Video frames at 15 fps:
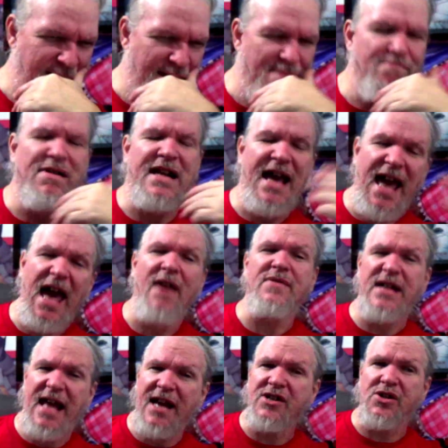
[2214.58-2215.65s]
But I haven't
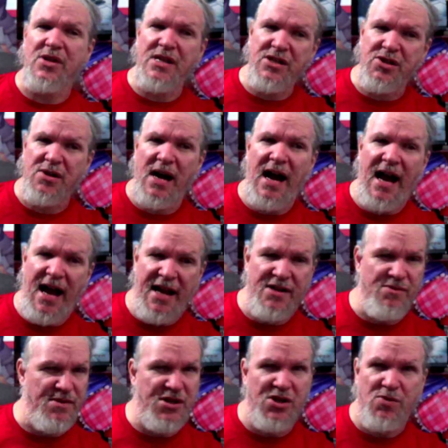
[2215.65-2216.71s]
actually tried,
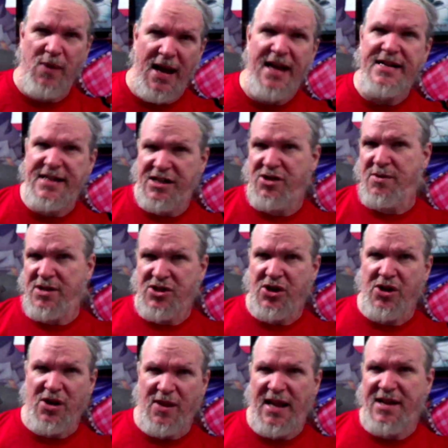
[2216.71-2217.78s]
which is why I need to
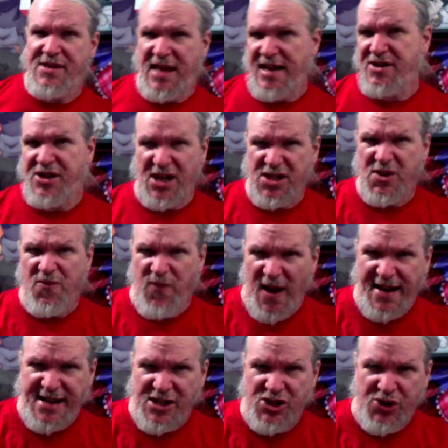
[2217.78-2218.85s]
internalize that just
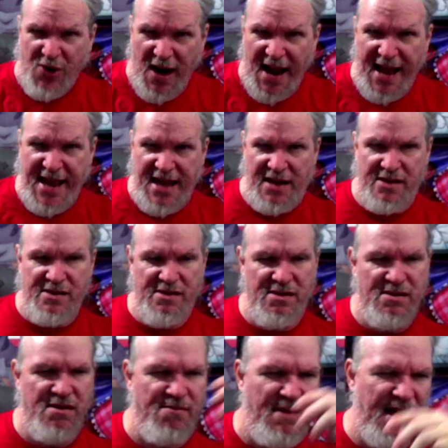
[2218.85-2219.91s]
fucking try it
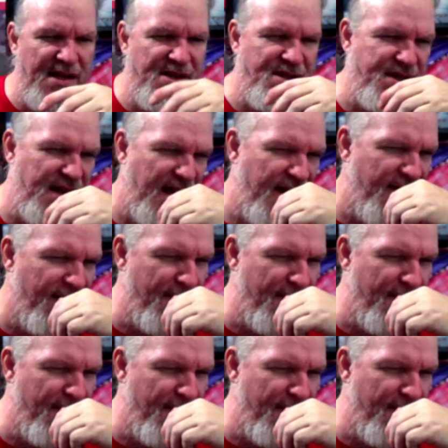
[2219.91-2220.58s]
mindset.